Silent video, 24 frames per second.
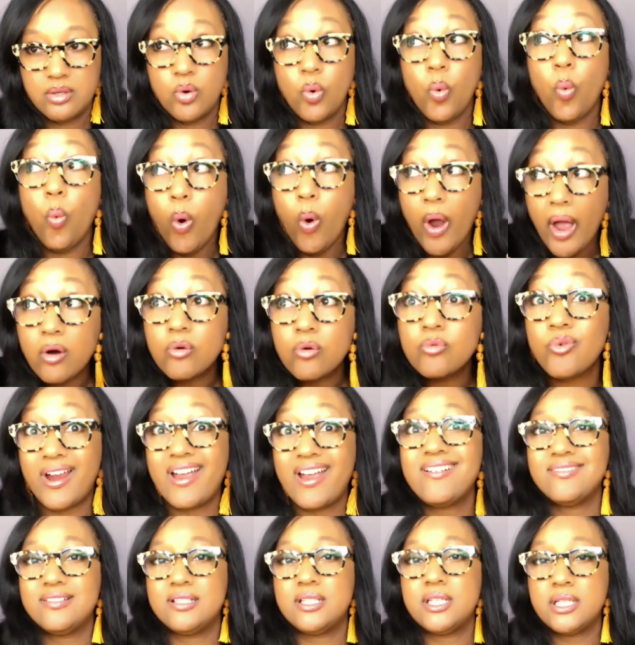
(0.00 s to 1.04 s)

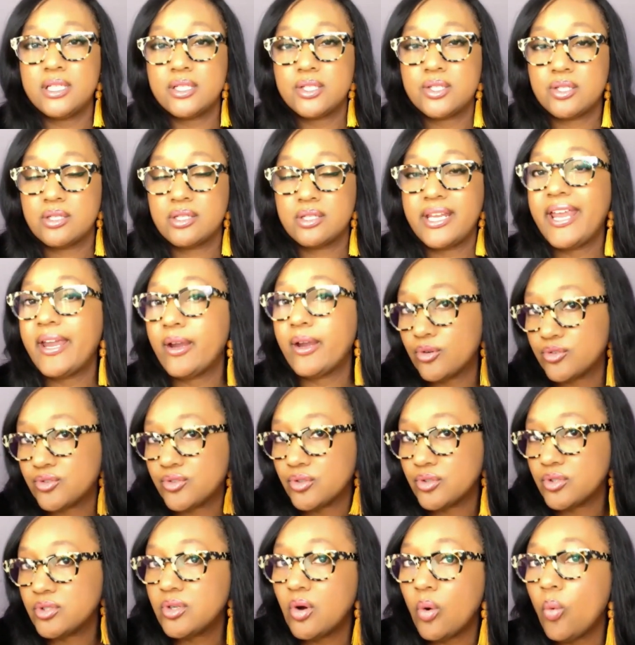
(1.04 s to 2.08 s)
well-rounded
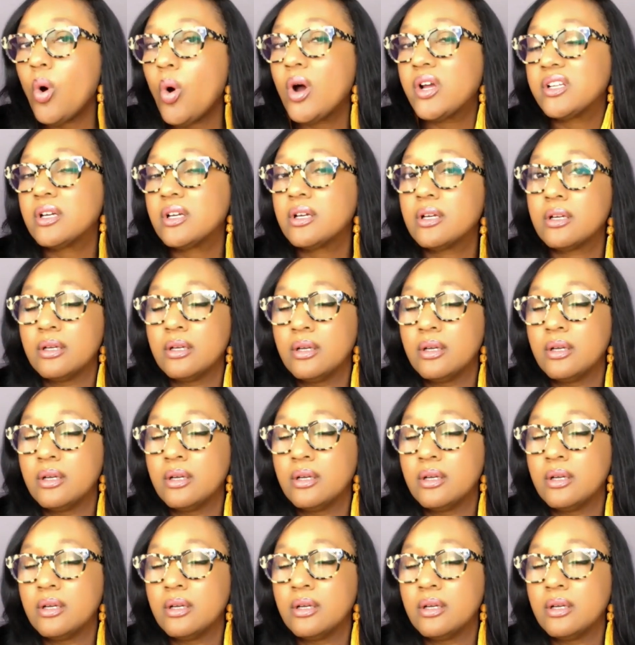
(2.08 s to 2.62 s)
character. You don't want